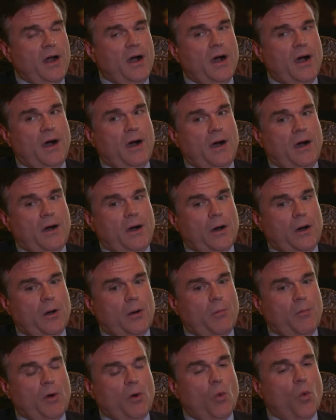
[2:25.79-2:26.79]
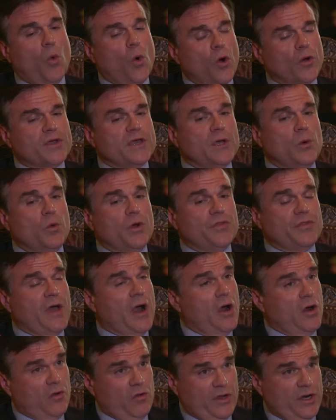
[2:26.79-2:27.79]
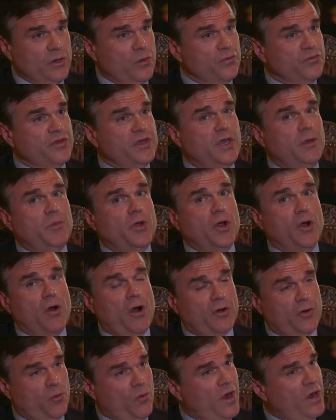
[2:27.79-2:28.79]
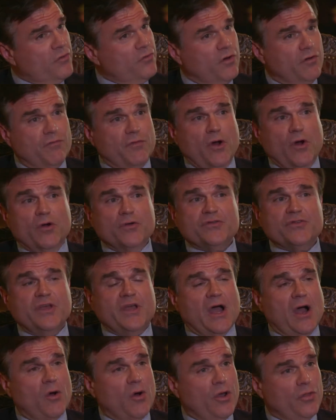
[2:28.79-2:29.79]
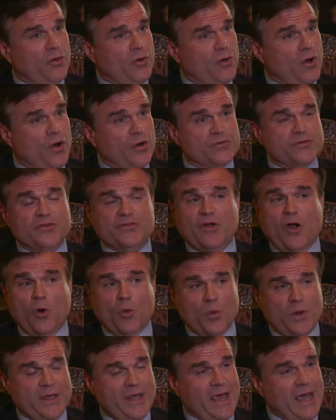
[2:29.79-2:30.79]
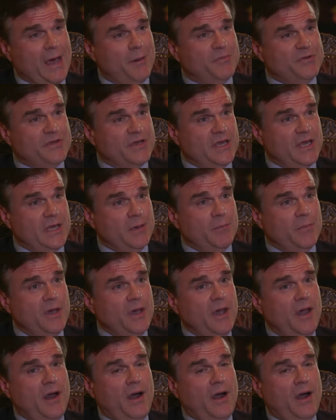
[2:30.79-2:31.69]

working with our clinical team here, our director of nursing, our other nurses, our rehab team.